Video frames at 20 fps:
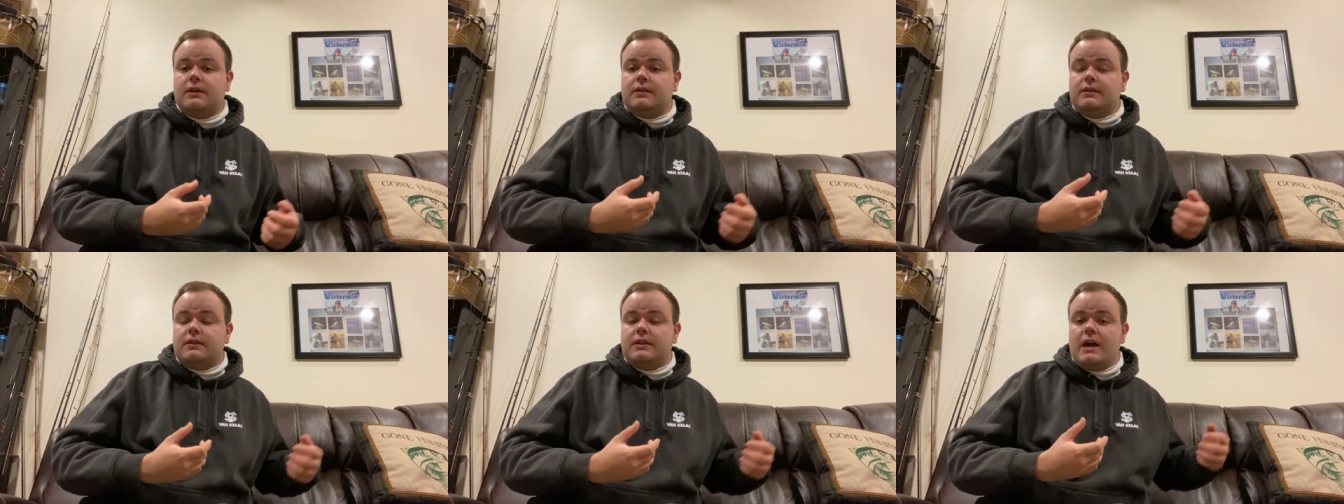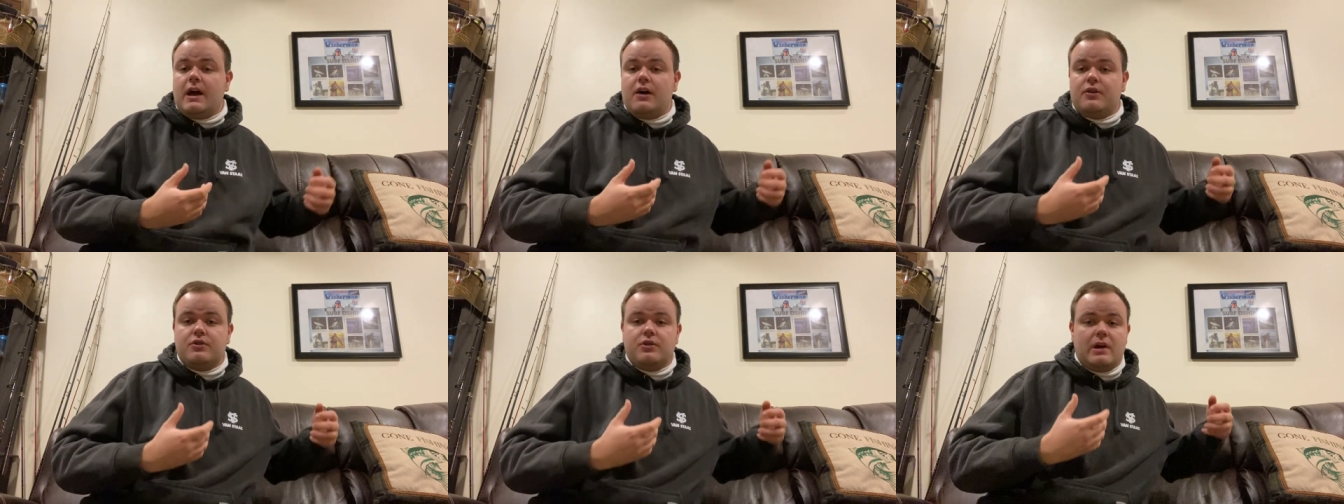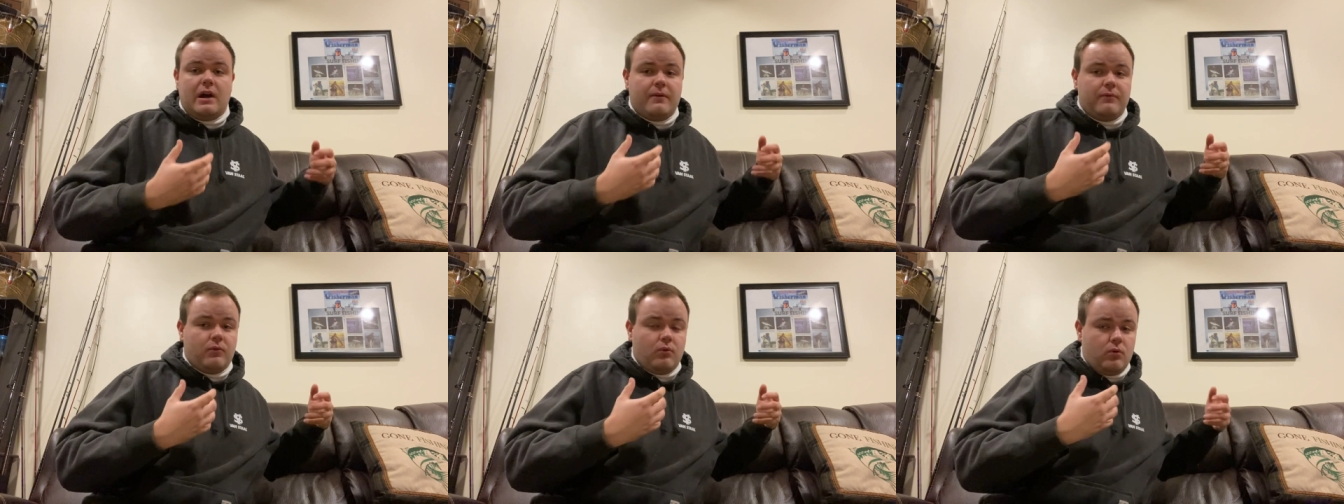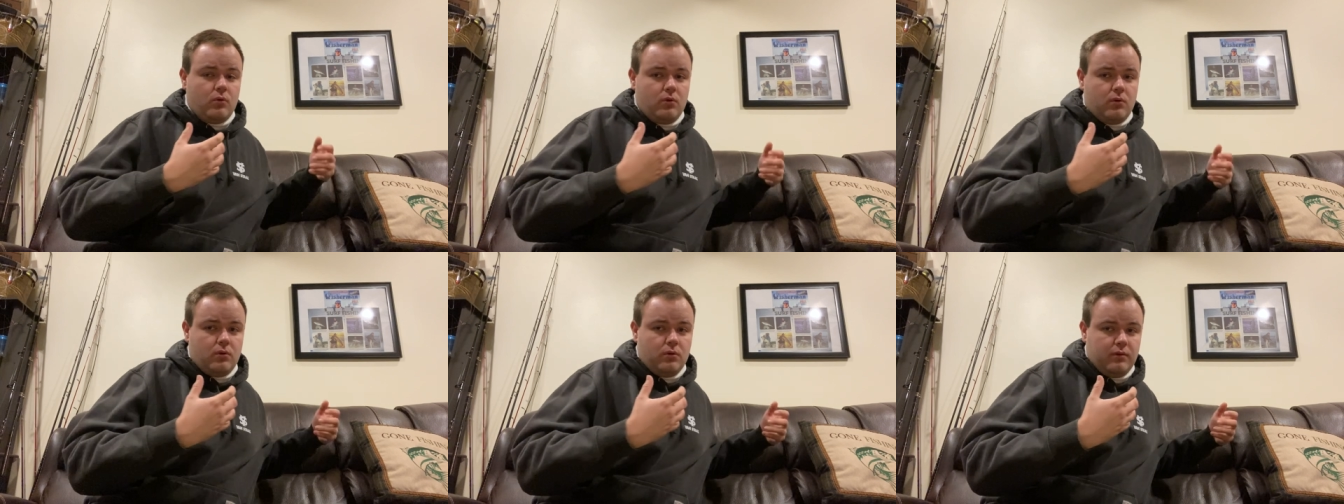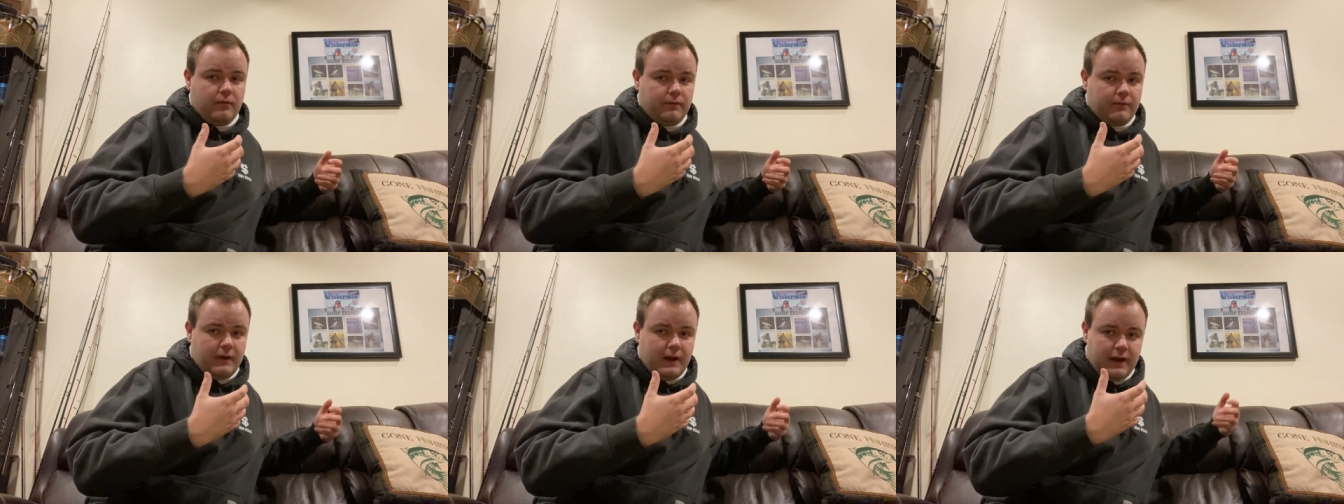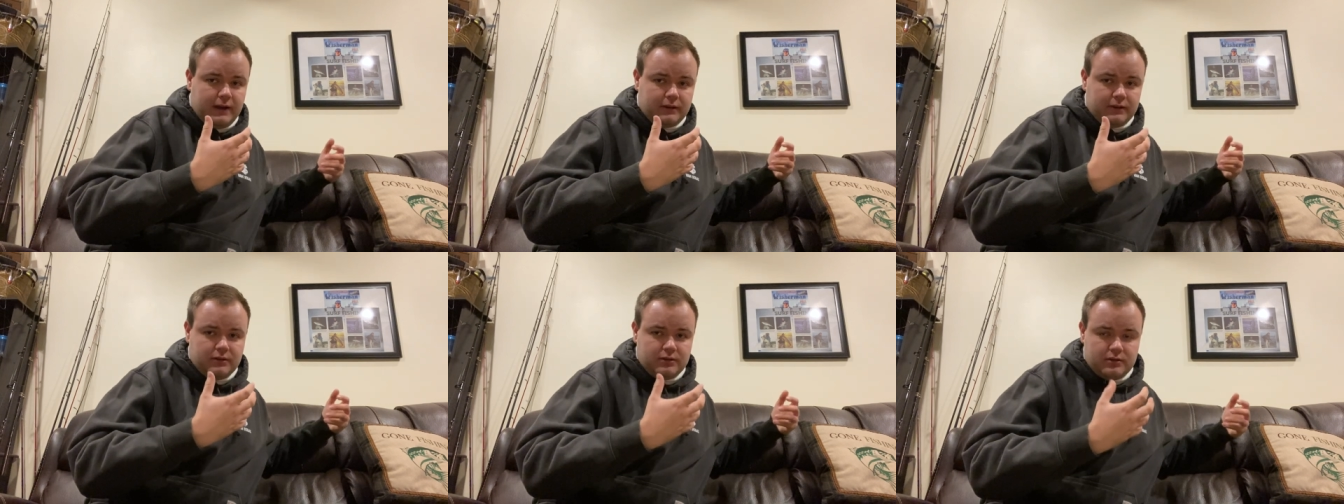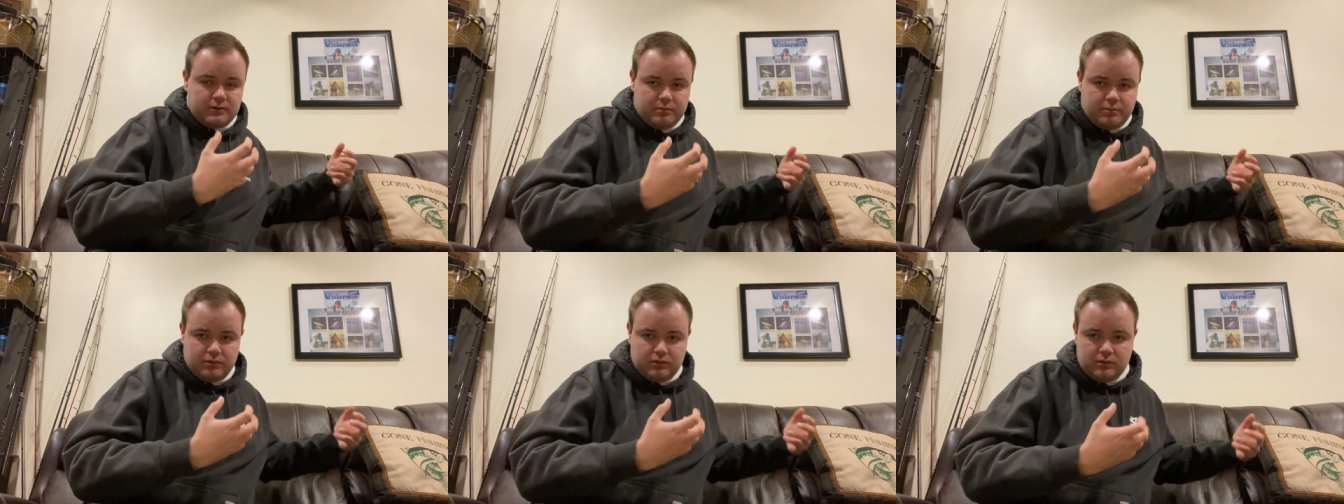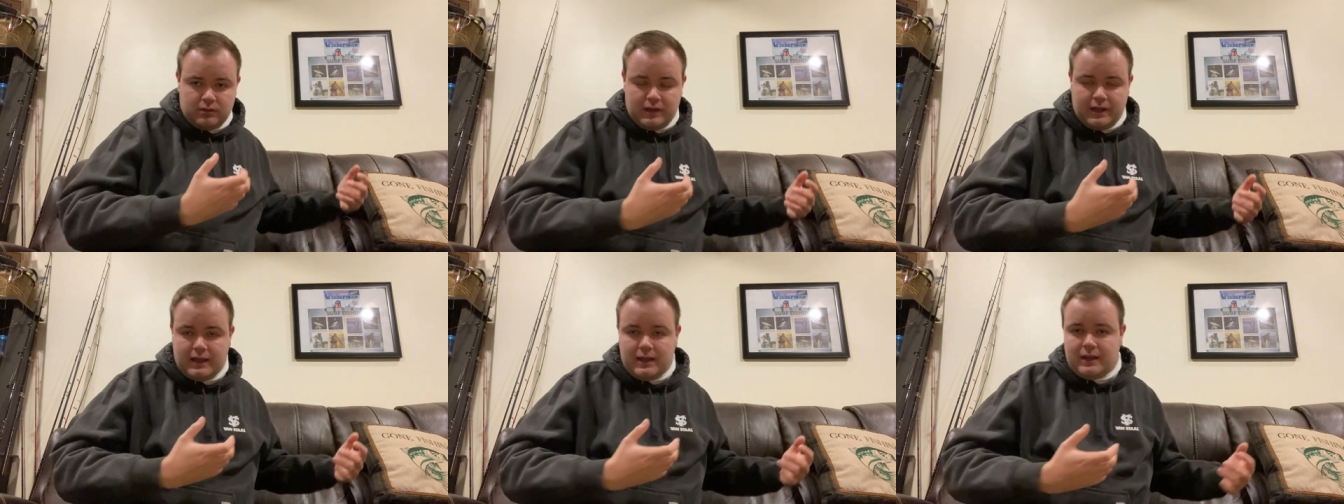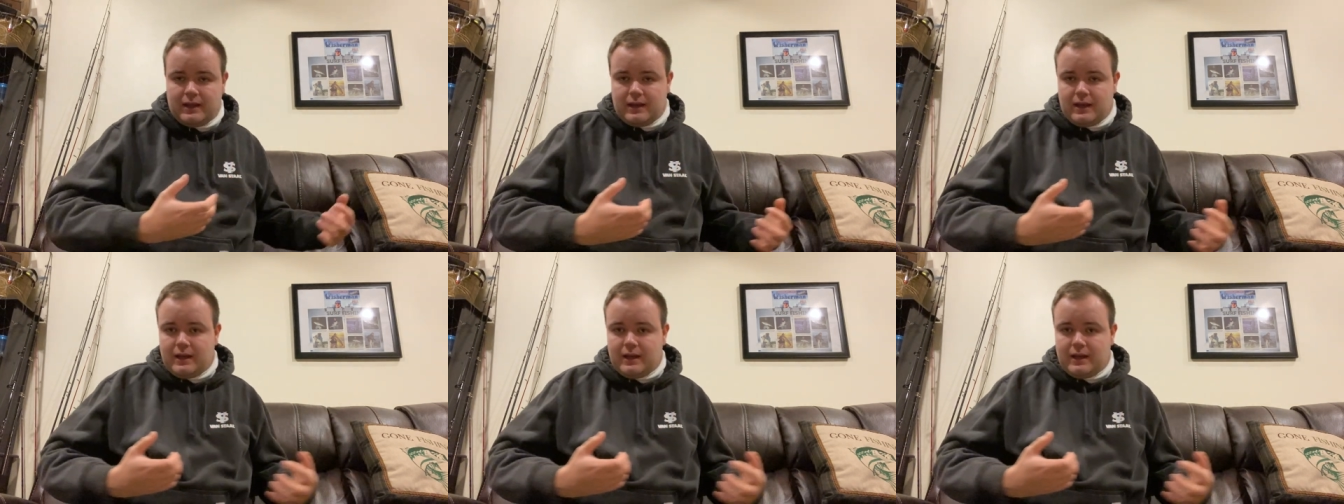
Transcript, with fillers: now you have all the factors playing